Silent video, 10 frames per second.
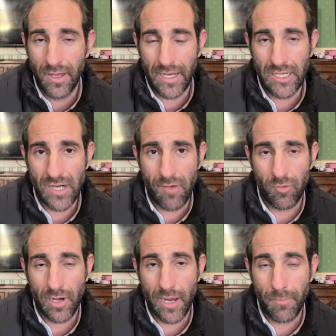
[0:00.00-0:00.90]
He
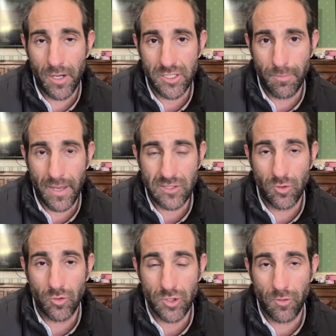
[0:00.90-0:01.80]
travelled like much the best
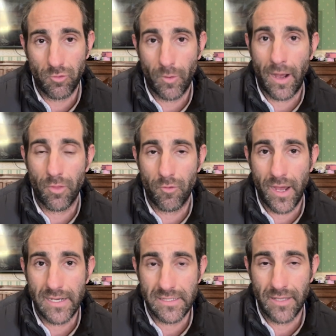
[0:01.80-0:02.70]
horse throughout the
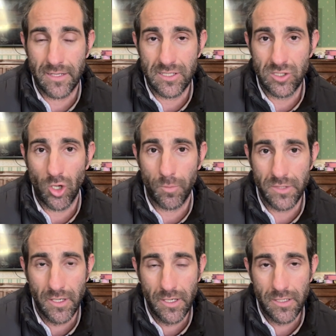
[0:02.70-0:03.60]
race and then
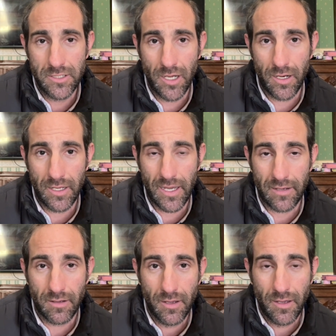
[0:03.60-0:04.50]
stopped turning
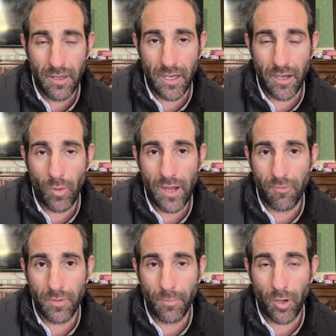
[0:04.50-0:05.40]
in away
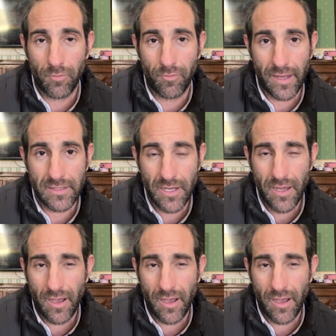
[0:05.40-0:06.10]
from the pond fence.